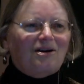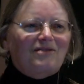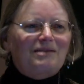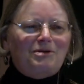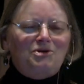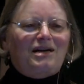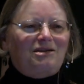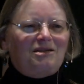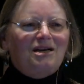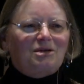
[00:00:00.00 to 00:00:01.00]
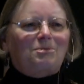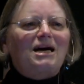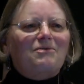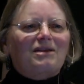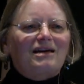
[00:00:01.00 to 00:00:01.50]
of it, but you get to
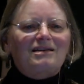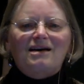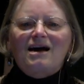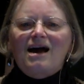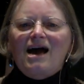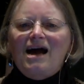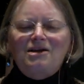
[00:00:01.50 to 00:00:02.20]
play with it, and